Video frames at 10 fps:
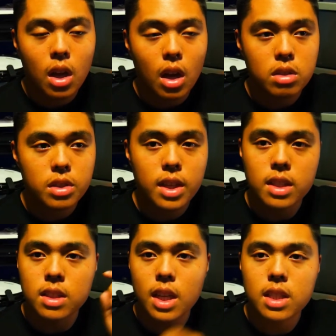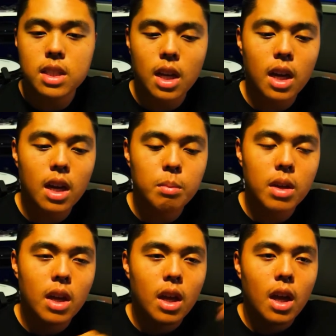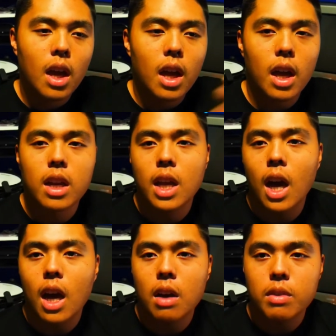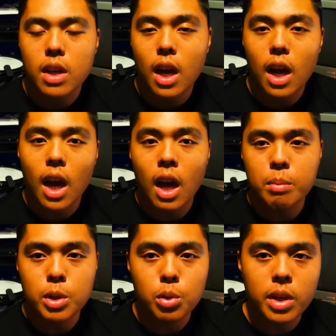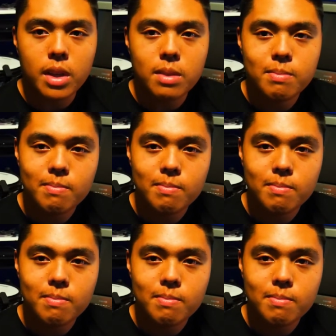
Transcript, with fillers: I'll see you guys next time, and have a happy new year.